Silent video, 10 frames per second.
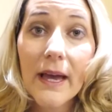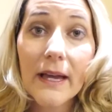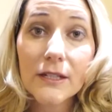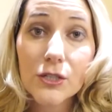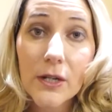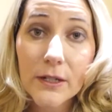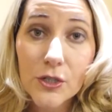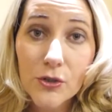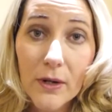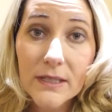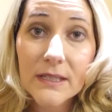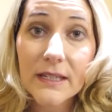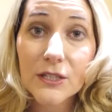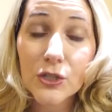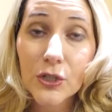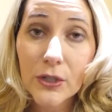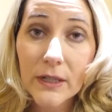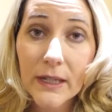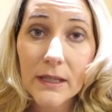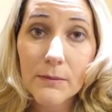and trust is
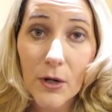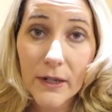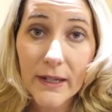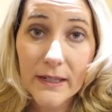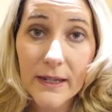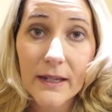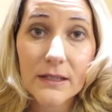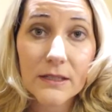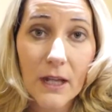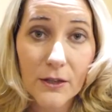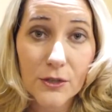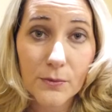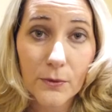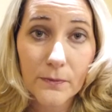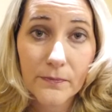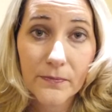good in the market and is knowledgeable.